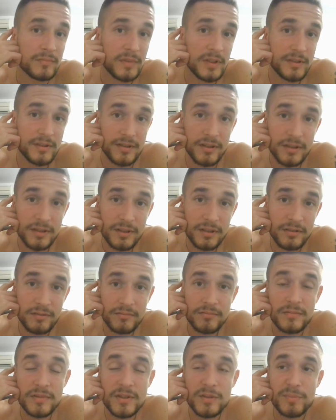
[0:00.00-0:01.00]
a
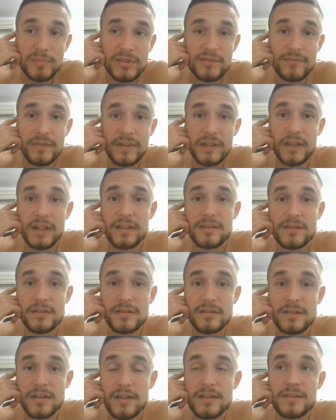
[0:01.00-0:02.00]
certain specific
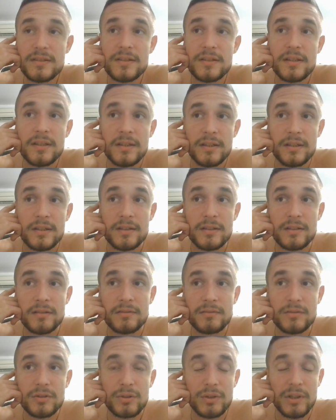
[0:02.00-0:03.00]
exercise.
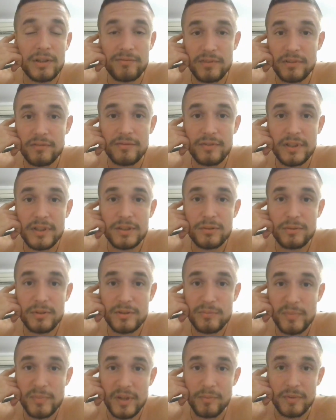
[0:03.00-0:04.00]
You can feel free to
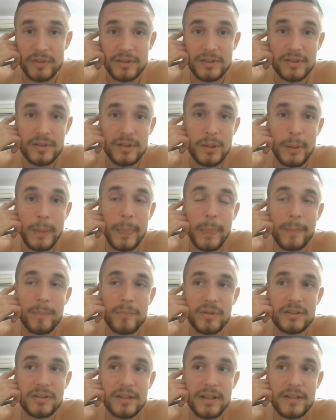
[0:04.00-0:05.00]
experiment,
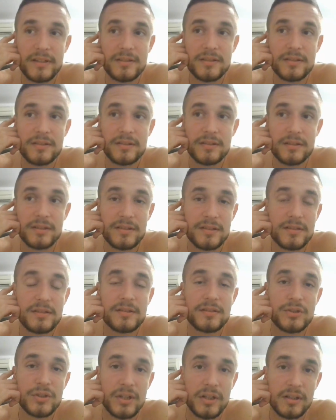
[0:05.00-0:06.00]
but as this
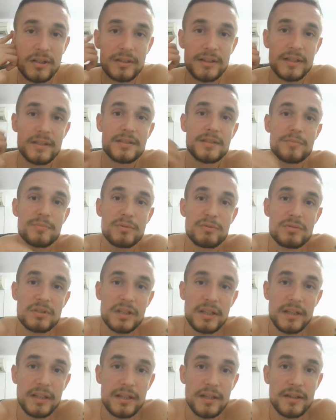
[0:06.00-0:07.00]
is a channel that's
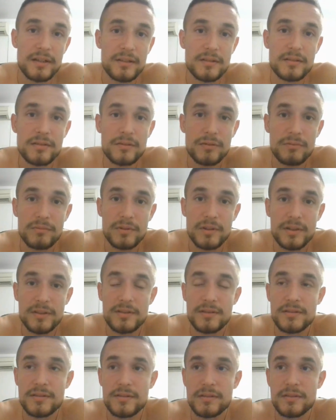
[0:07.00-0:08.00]
mostly geared
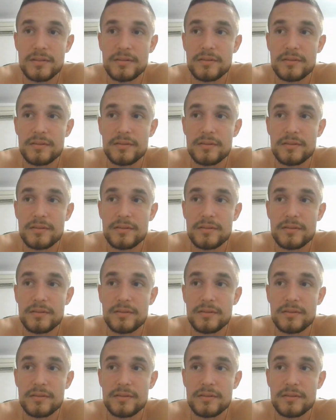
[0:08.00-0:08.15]
towards